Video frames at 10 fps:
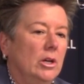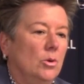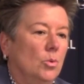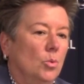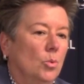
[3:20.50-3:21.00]

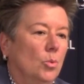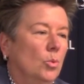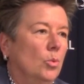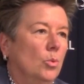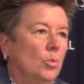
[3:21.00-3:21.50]

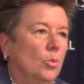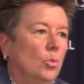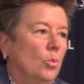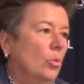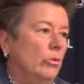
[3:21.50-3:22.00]

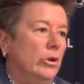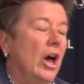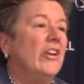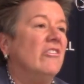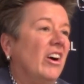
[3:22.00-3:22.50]

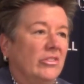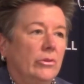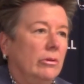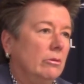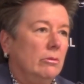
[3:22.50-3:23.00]
None of
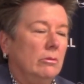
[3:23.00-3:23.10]
us,